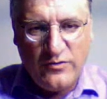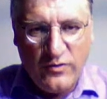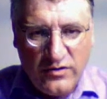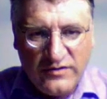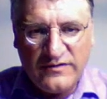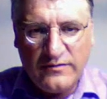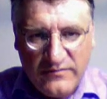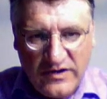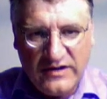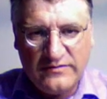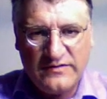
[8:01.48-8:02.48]
equals,
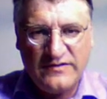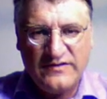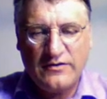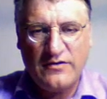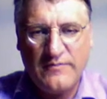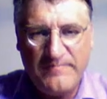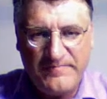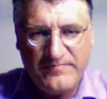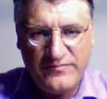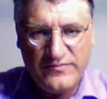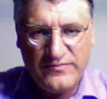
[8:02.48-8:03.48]
well, 0.
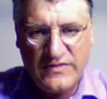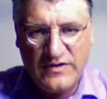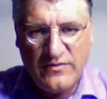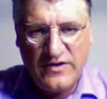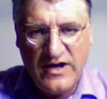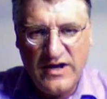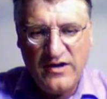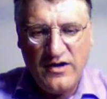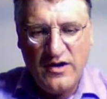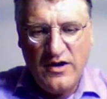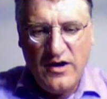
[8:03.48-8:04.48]
Okay.
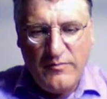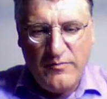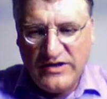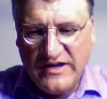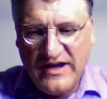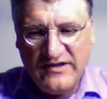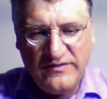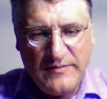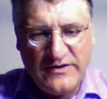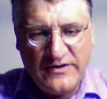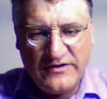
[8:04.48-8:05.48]
But
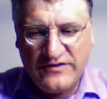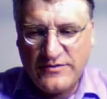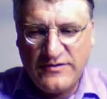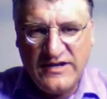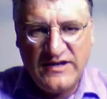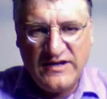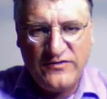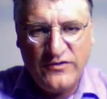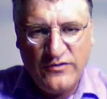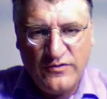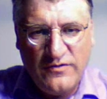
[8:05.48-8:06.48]
S minus 3
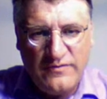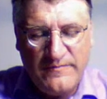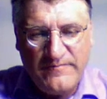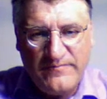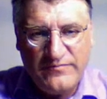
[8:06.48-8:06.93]
gives you